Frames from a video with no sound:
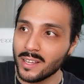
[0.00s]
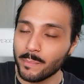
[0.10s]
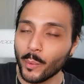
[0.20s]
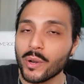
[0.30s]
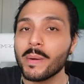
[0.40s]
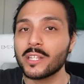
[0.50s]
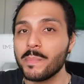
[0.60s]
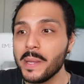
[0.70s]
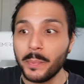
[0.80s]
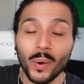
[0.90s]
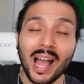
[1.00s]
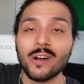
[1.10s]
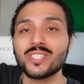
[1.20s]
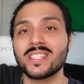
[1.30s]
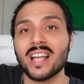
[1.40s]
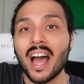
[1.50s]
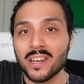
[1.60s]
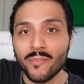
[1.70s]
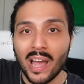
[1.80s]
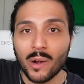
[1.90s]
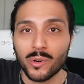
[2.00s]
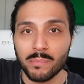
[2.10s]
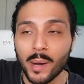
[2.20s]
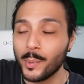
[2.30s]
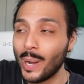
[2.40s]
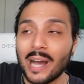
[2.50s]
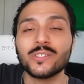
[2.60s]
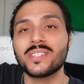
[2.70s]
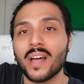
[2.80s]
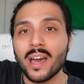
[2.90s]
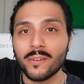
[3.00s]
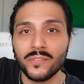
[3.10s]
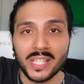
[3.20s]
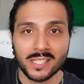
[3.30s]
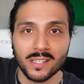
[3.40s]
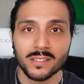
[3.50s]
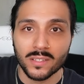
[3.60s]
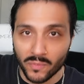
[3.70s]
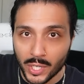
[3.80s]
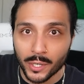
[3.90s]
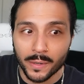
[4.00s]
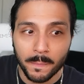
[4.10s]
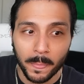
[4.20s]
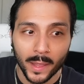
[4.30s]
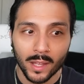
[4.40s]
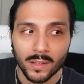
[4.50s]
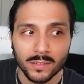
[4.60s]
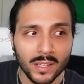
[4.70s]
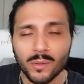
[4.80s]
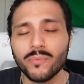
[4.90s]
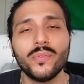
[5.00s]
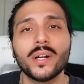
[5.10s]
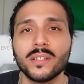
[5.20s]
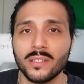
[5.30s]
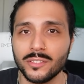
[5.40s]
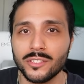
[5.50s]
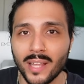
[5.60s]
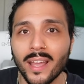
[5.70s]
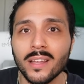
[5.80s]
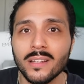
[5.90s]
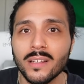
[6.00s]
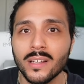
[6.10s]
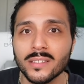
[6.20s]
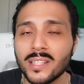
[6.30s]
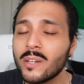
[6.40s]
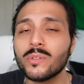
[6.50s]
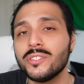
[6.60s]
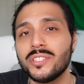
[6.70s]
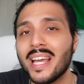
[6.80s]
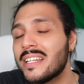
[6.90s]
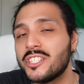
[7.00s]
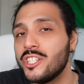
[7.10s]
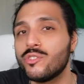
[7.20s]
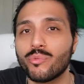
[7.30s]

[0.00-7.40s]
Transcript: But what about the people outside of our bubble, outside of this sphere? They don't fucking understand. They don't understand that she's